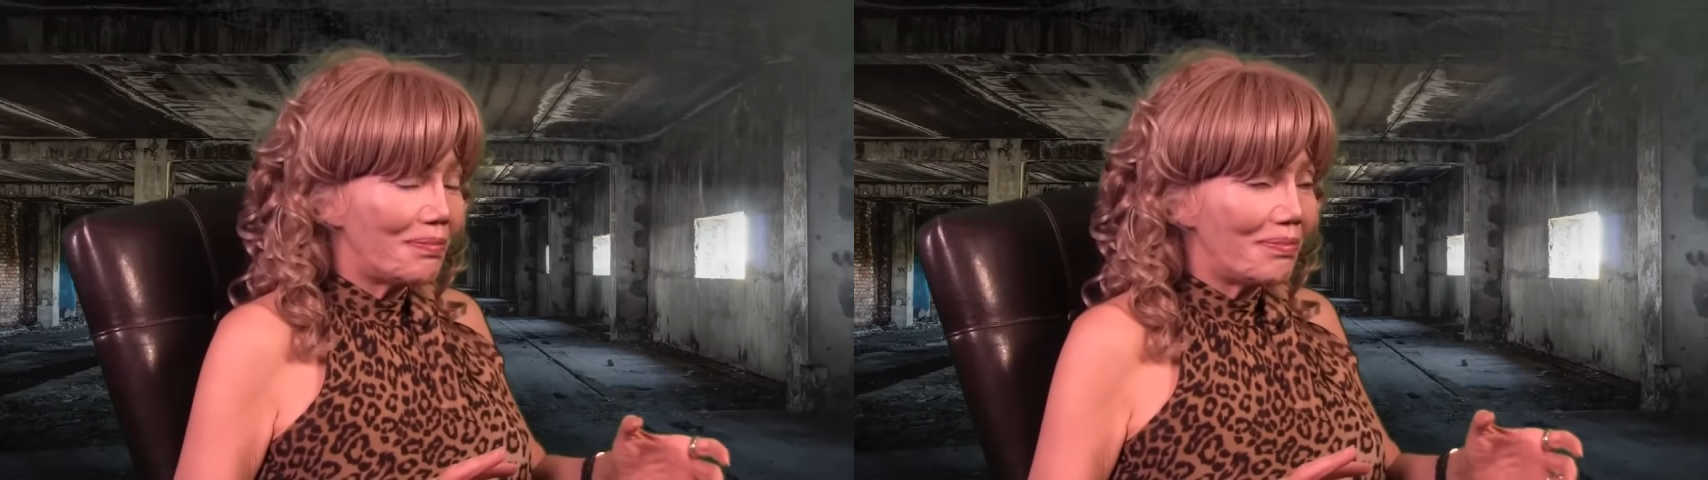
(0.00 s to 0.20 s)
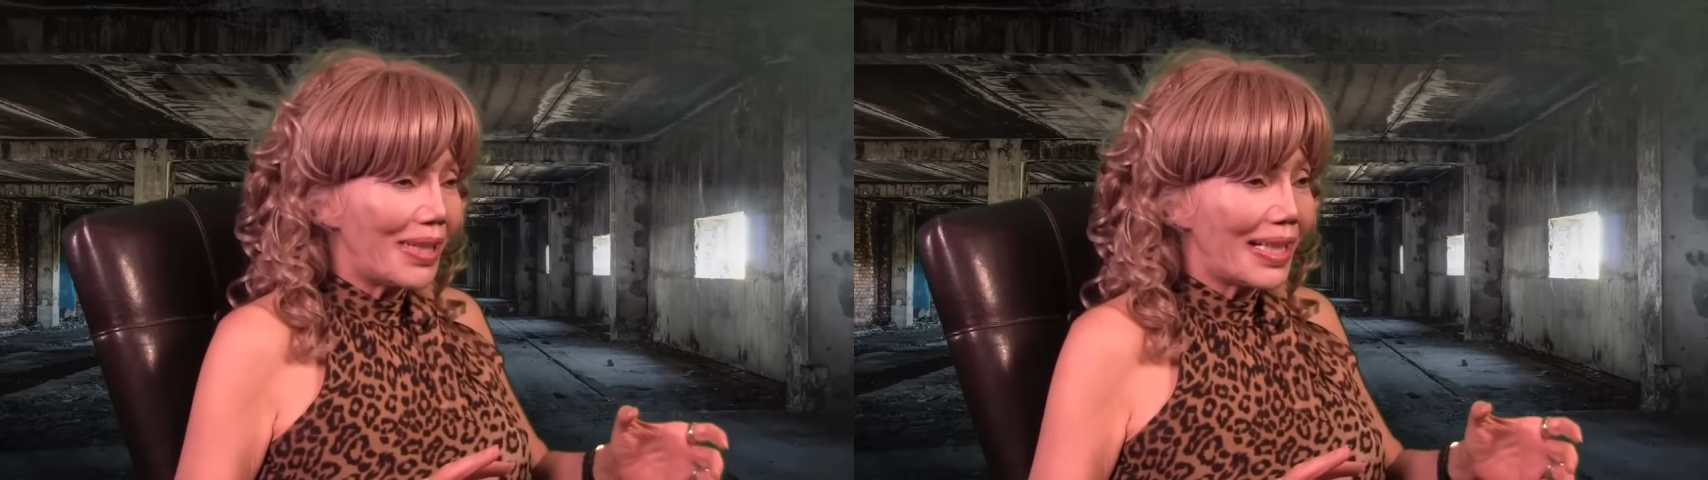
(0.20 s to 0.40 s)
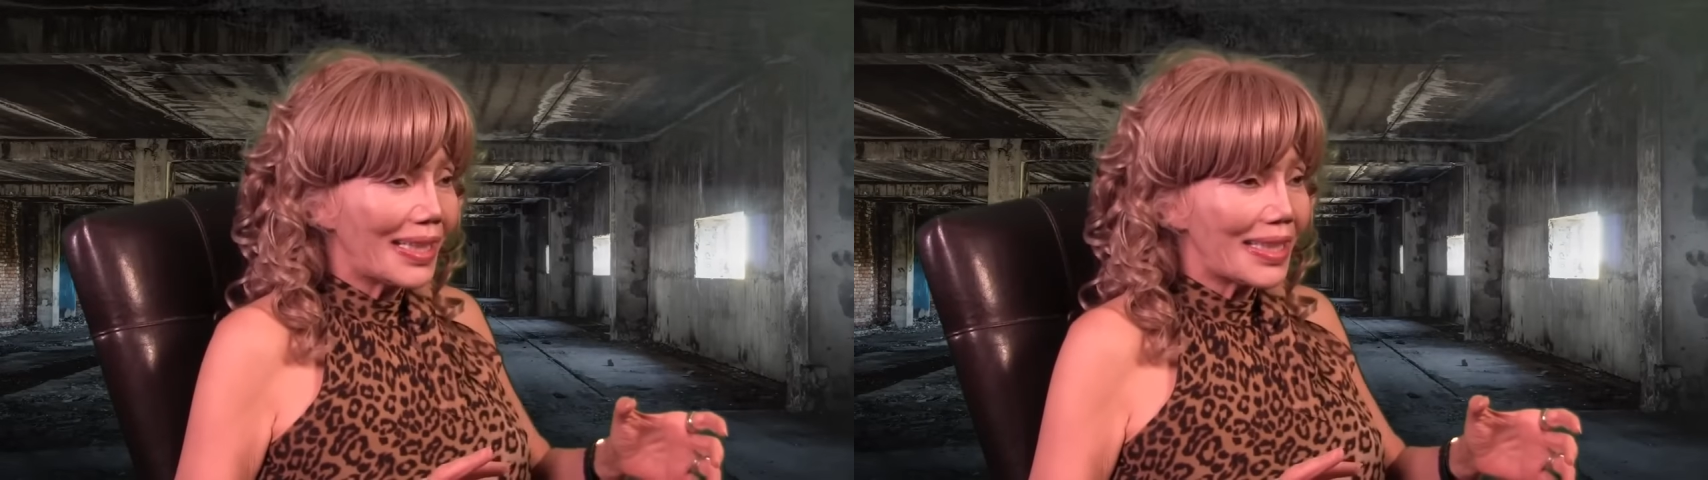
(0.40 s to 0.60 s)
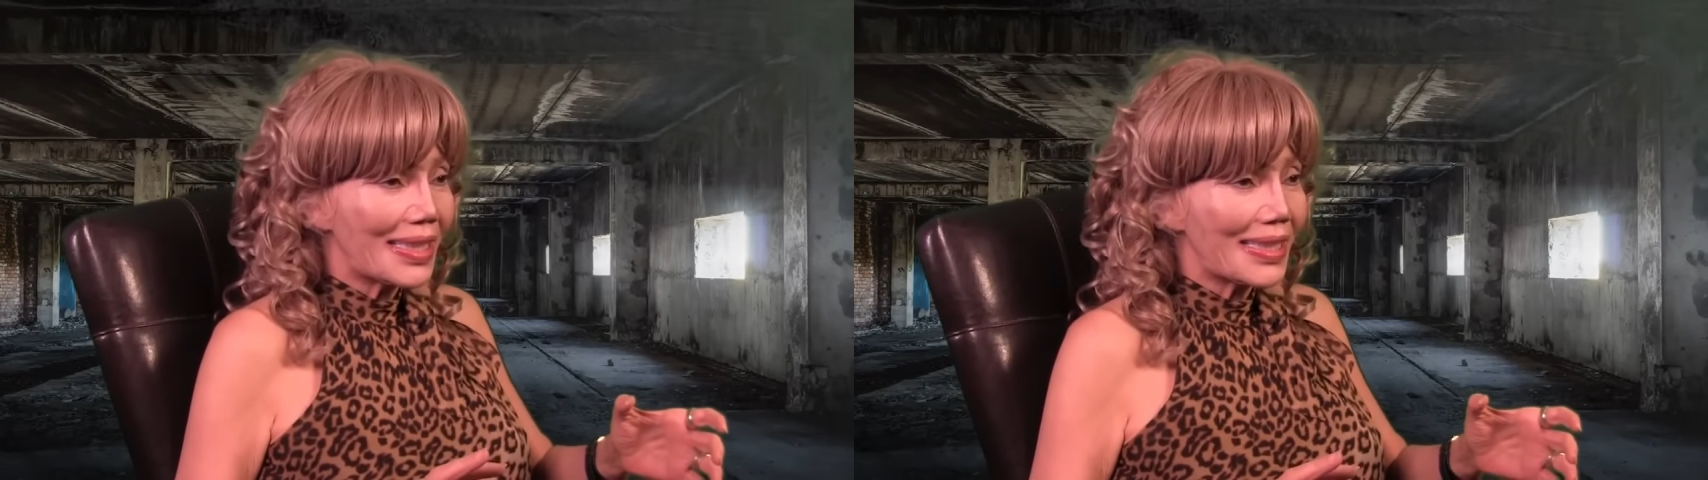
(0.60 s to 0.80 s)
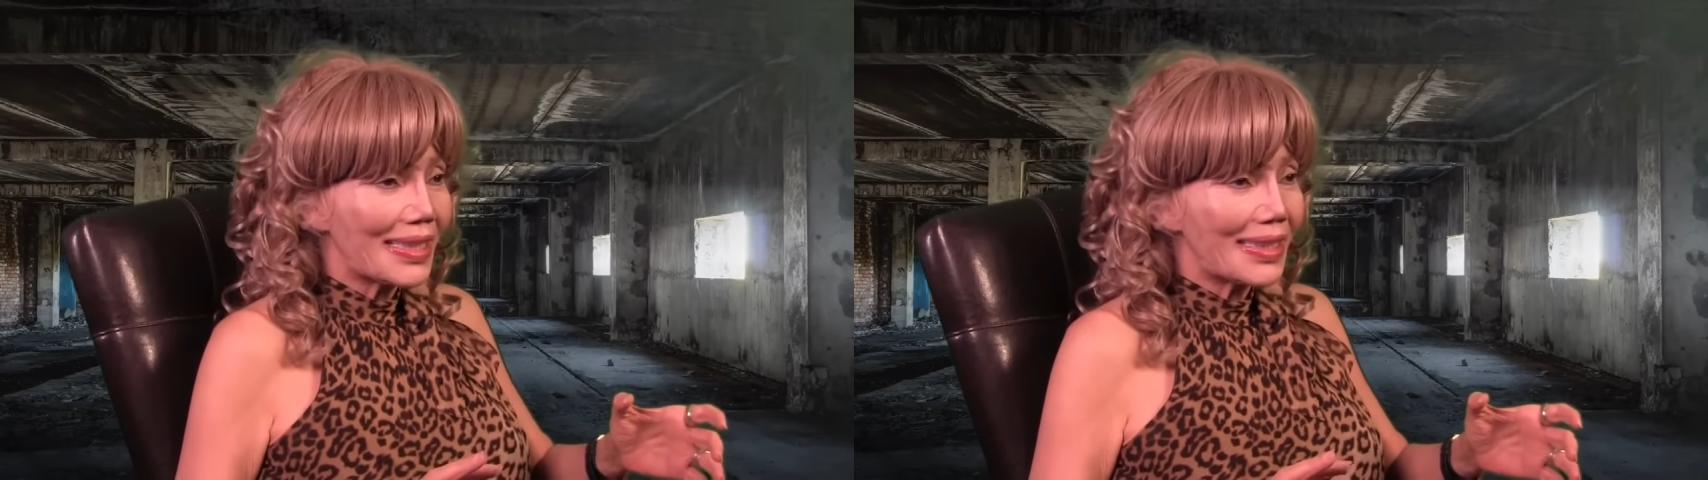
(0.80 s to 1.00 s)

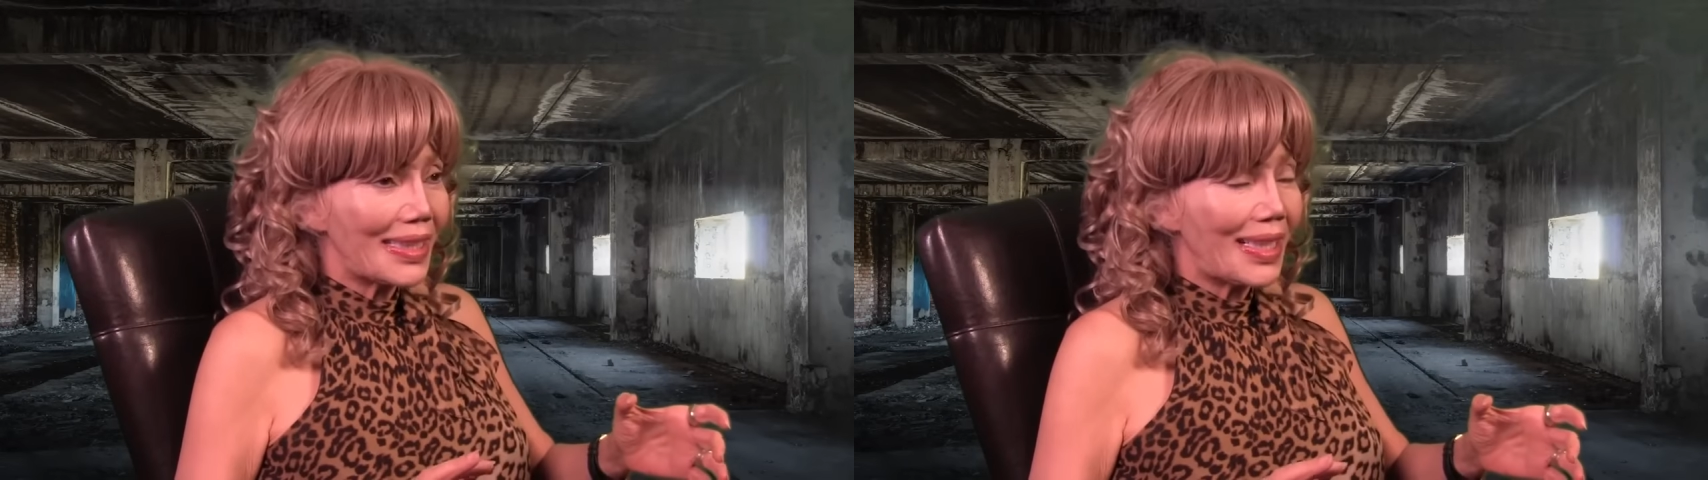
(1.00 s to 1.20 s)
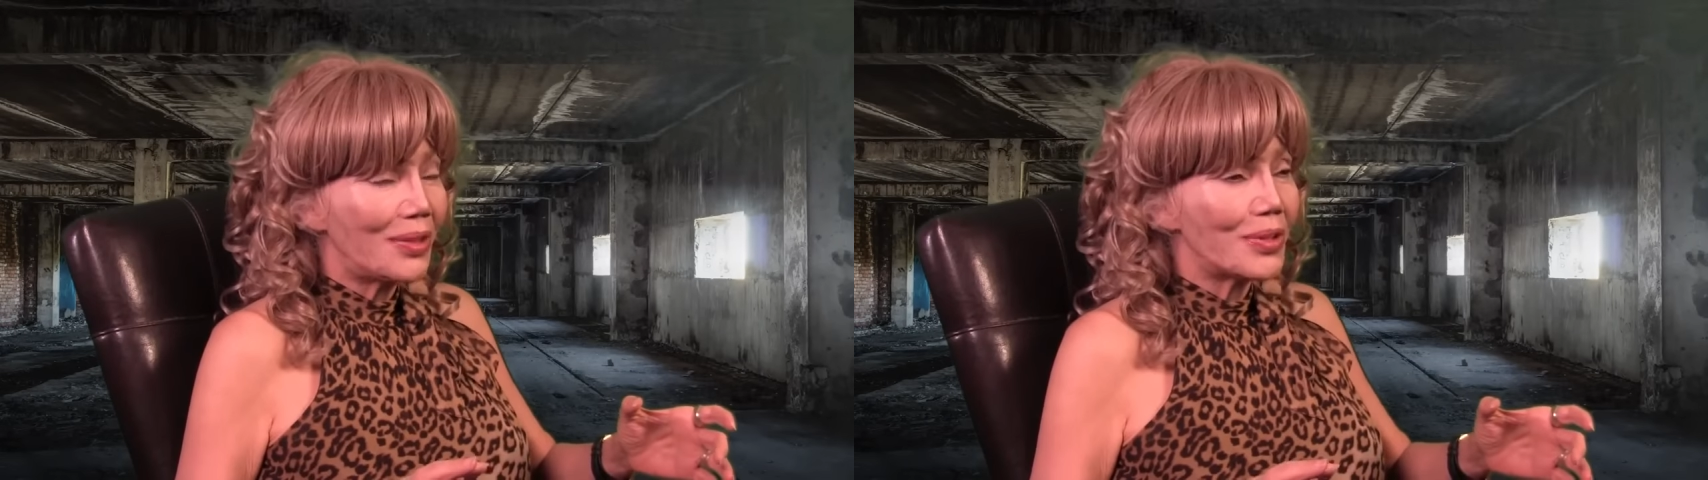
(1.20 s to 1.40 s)
but I